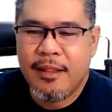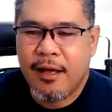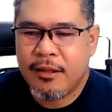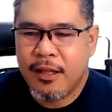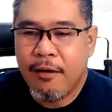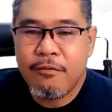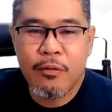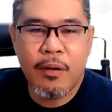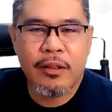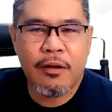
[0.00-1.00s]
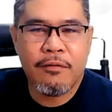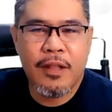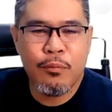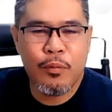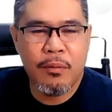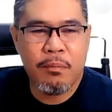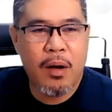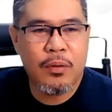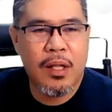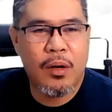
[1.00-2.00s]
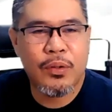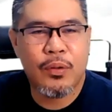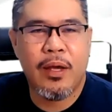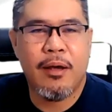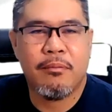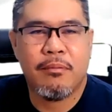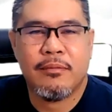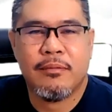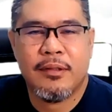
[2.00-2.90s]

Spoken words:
that every one of them will bow down to him.